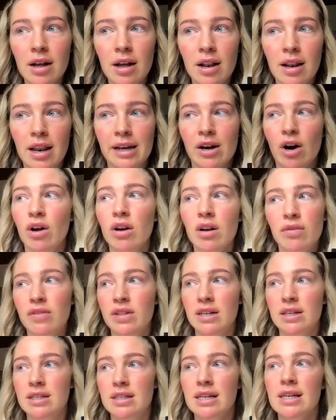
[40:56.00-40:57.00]
like all of
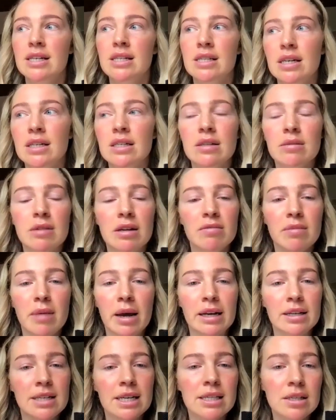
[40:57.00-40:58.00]
these things doesn't even
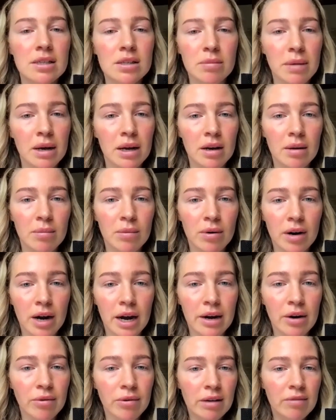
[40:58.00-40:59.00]
make sense to me anymore.
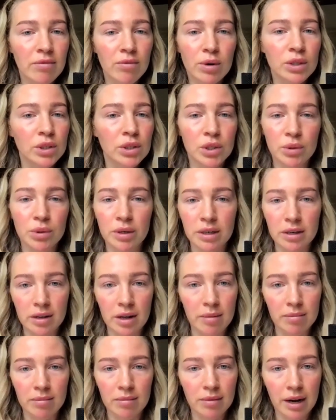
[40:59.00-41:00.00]
I don't even want to do with
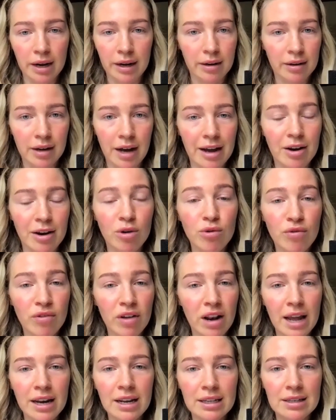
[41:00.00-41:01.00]
them. I, I don't
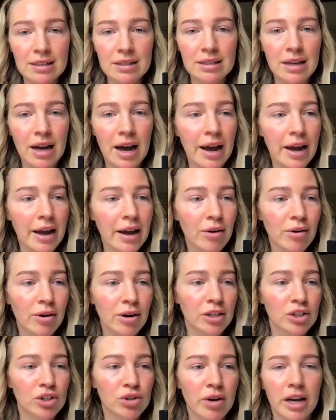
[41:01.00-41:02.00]
feel any desire or
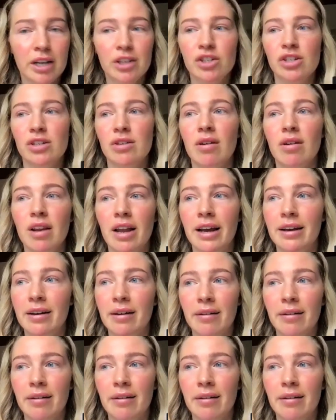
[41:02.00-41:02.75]
attraction or like